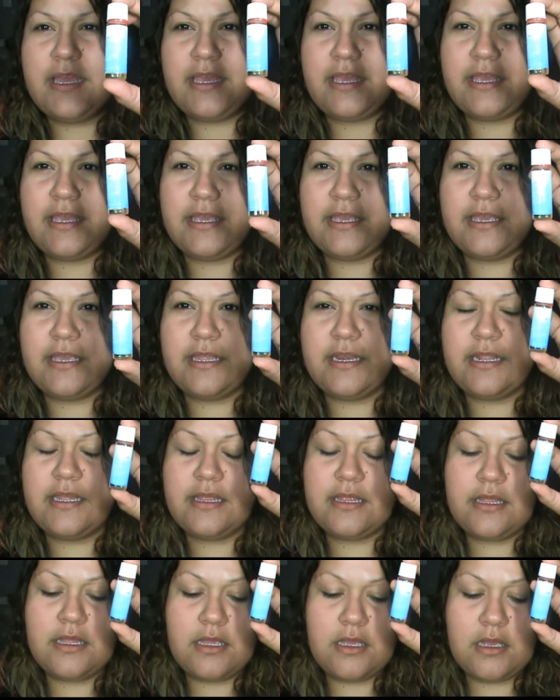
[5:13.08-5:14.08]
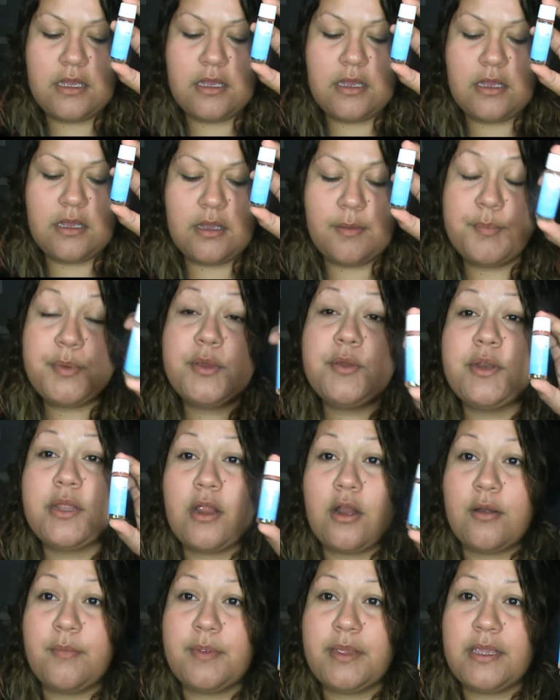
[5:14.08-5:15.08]
in a
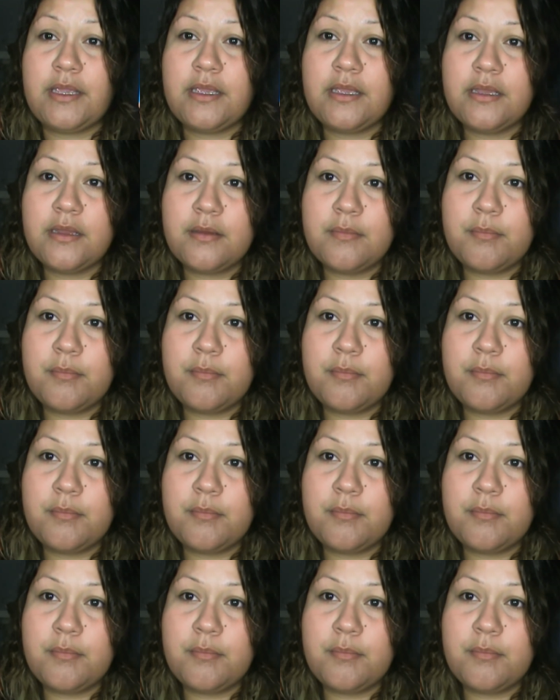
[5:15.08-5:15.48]
Beauty Army